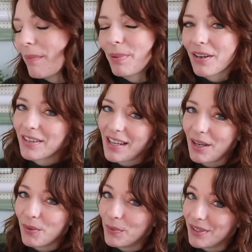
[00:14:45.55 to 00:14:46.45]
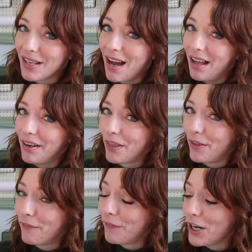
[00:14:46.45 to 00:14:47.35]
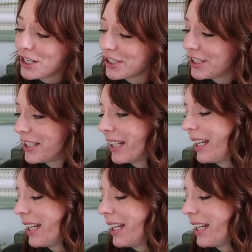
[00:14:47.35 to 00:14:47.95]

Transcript: birthday was on the first.